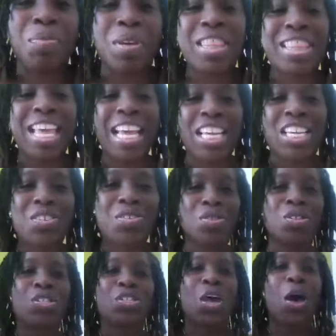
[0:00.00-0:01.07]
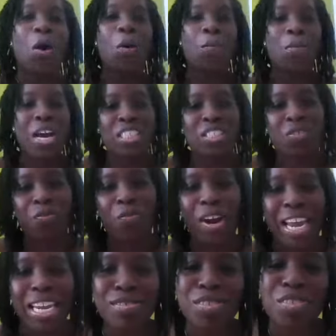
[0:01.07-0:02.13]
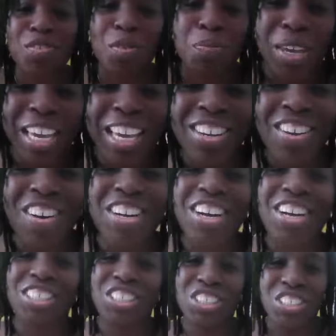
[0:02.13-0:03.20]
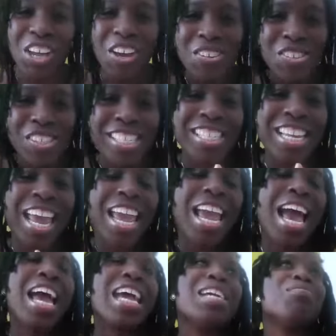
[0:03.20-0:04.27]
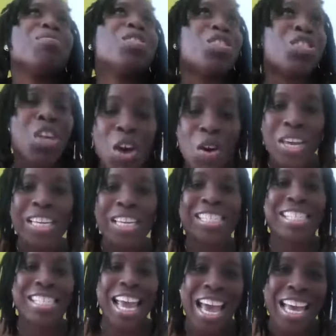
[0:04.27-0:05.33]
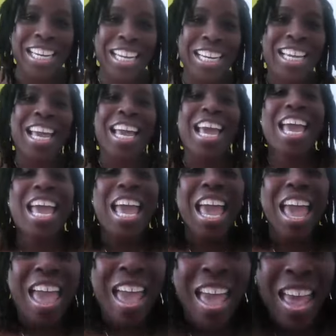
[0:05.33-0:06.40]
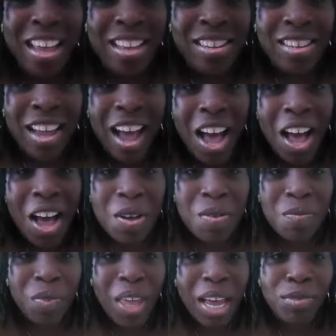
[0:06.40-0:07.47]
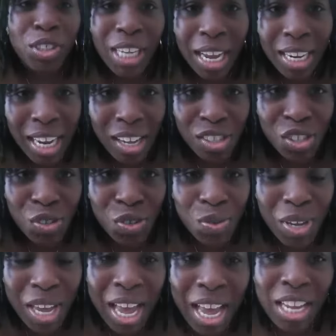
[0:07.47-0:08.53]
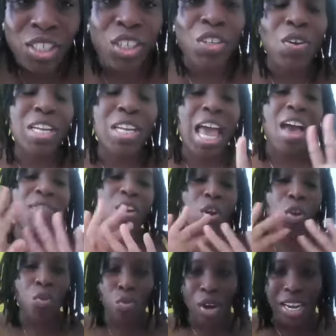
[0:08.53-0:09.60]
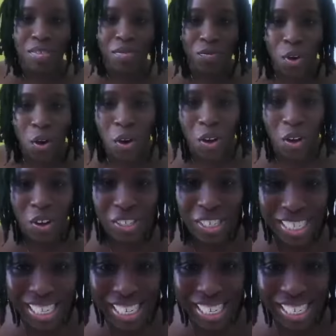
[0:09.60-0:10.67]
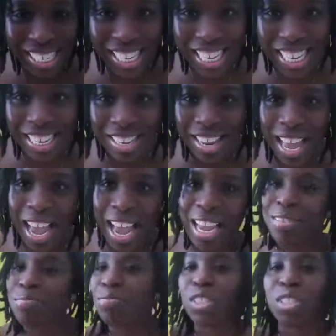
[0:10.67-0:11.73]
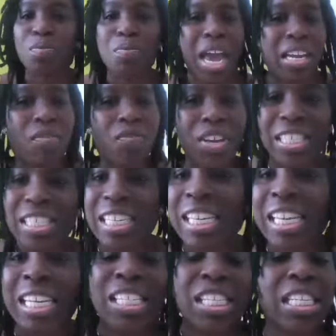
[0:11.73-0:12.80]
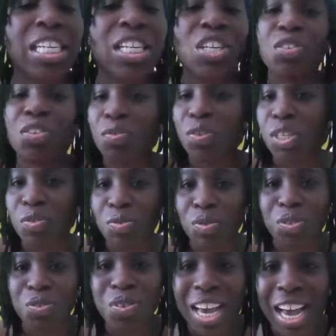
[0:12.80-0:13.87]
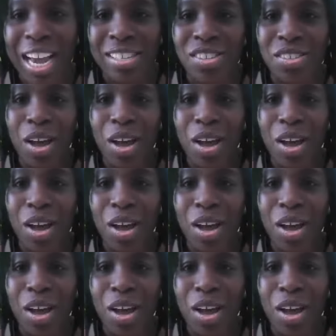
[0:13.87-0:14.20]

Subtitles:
But thank you so much, Frames, for being on our show today. I am so ecstatic. And shout out to you guys. You're going to have a great fall season. I just manifested into the universe for you guys.